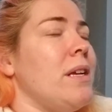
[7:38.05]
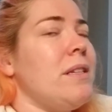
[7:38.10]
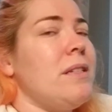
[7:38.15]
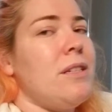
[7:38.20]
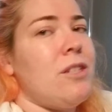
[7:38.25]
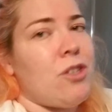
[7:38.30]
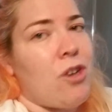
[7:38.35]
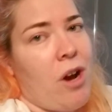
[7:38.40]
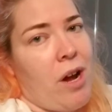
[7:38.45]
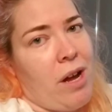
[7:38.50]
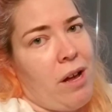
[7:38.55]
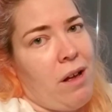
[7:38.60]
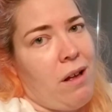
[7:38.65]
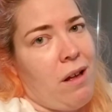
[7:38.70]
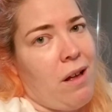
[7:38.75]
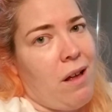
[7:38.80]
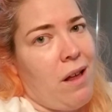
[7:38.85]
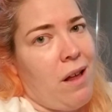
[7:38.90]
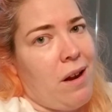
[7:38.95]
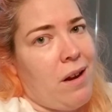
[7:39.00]
to try
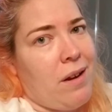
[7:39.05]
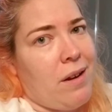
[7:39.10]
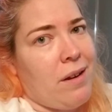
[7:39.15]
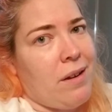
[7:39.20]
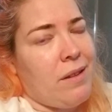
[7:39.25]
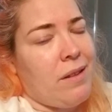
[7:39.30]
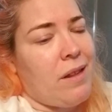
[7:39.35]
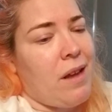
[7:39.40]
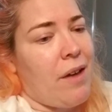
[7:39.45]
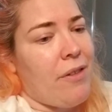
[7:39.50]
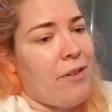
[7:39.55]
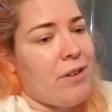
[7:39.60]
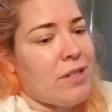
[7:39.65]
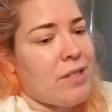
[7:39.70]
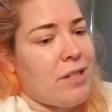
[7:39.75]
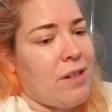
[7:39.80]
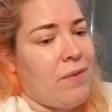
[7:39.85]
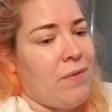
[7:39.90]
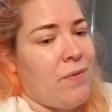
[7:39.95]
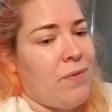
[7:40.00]
on the other
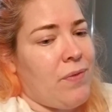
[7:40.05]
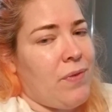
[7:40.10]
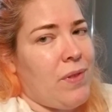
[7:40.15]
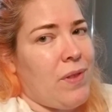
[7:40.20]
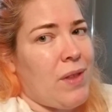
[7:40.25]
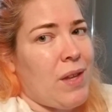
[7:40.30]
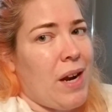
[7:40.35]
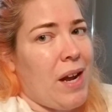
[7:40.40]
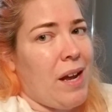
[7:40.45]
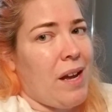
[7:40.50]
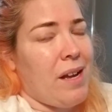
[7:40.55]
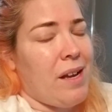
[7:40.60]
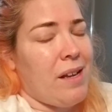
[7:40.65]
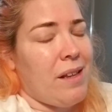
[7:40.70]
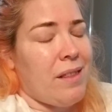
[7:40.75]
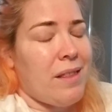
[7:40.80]
stuff that I